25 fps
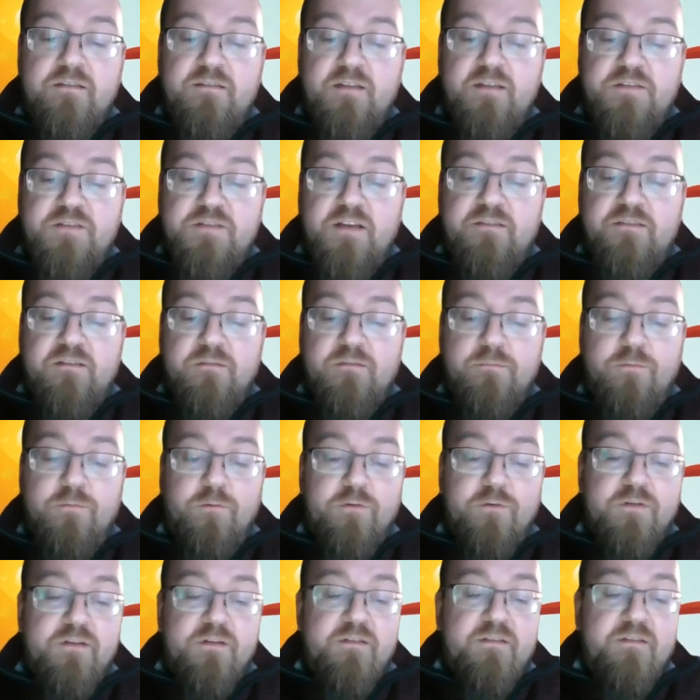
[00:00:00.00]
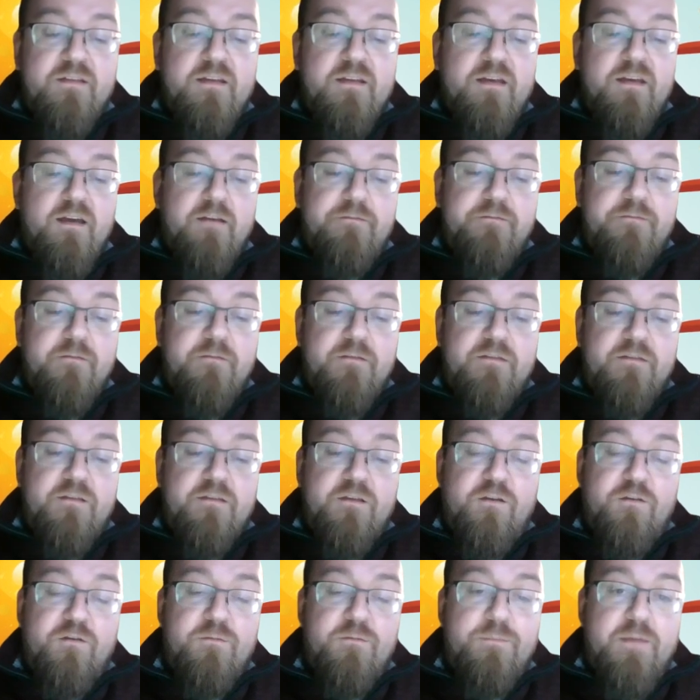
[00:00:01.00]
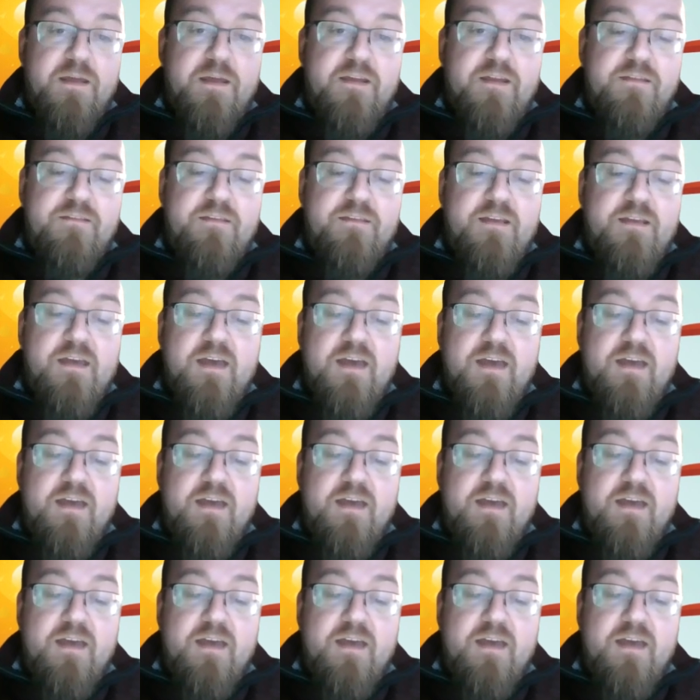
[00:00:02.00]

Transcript: such as the importance of a secured base,